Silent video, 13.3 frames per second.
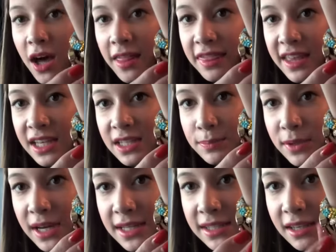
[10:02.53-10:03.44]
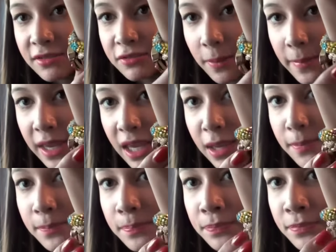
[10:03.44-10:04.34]
got this bracelet from
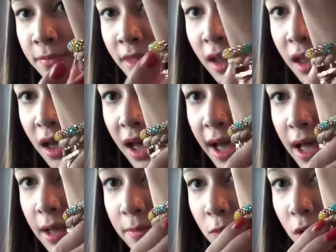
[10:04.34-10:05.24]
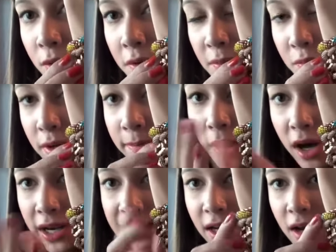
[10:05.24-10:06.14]
him. Um, well, we
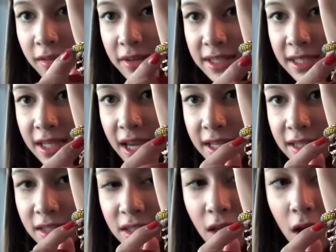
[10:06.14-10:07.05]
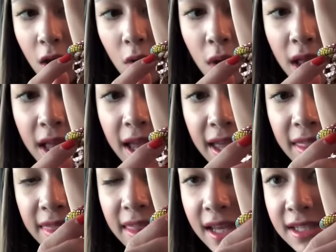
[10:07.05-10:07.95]
bought it, obviously, and so
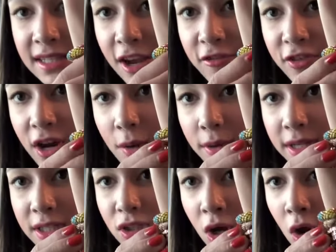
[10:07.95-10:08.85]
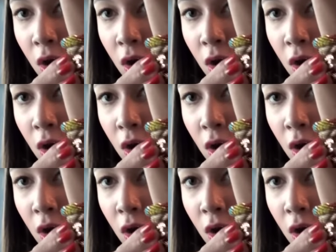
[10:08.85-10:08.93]
this, I forgot what it's